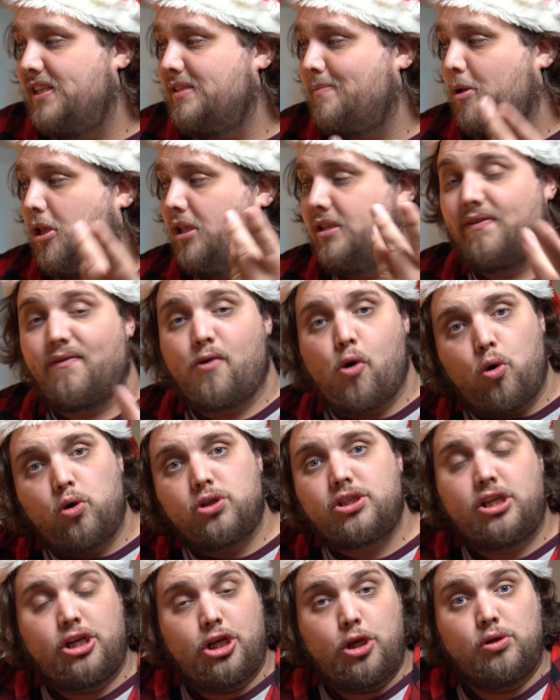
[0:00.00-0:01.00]
visible is, of
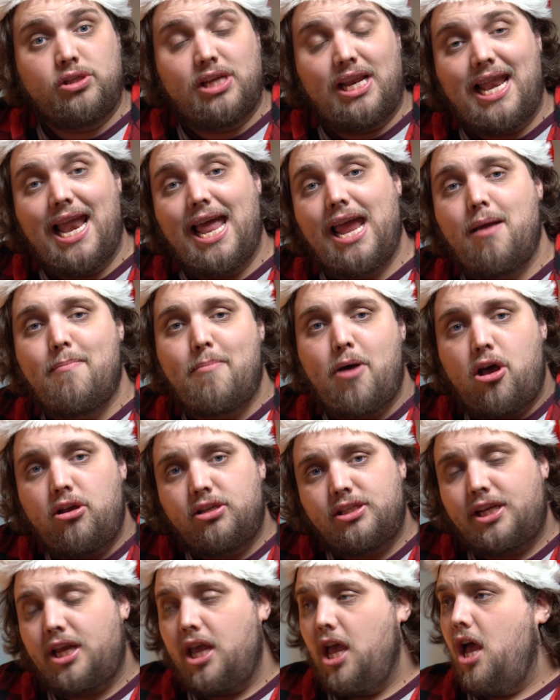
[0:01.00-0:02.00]
course, to use a layer
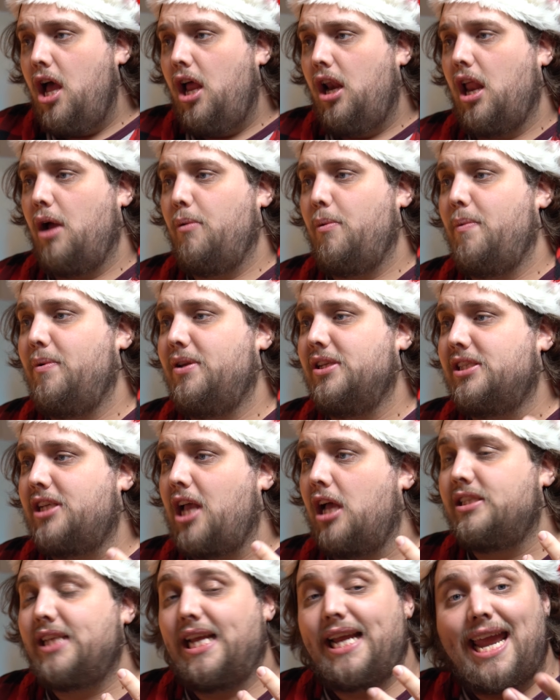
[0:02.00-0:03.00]
mask, like we were
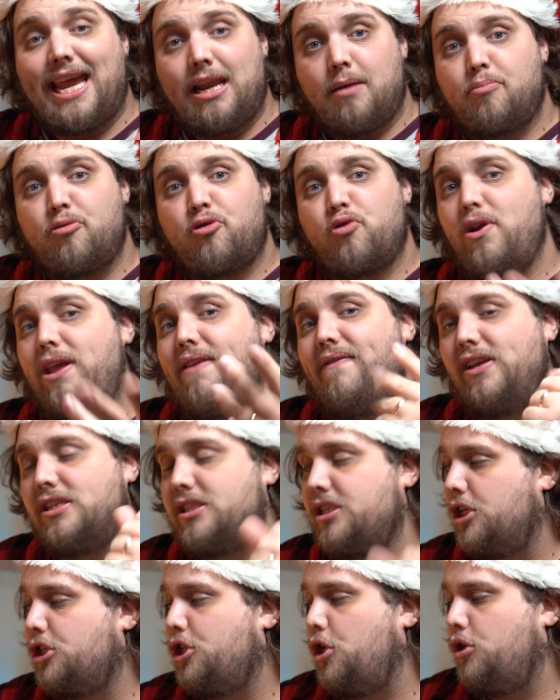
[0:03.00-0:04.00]
discussing in a
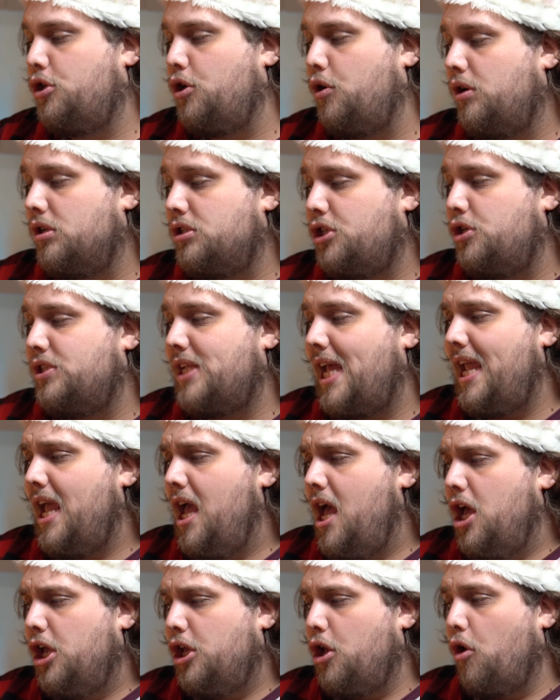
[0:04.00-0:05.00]
previous Tutorial Tuesday.
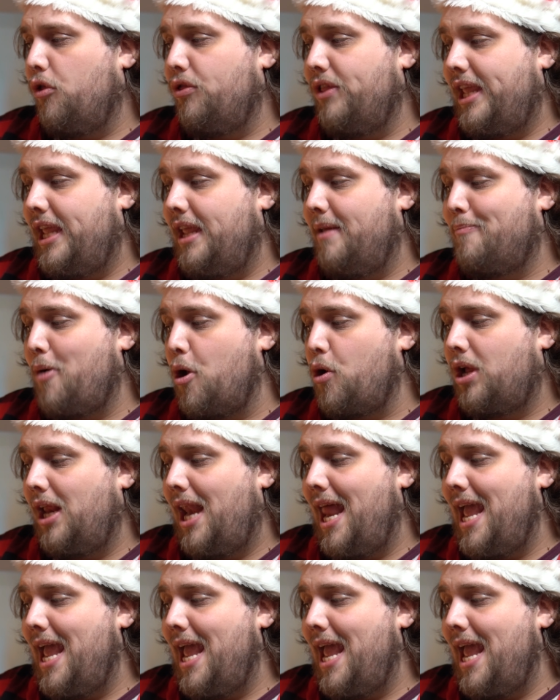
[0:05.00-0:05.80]
On the bokeh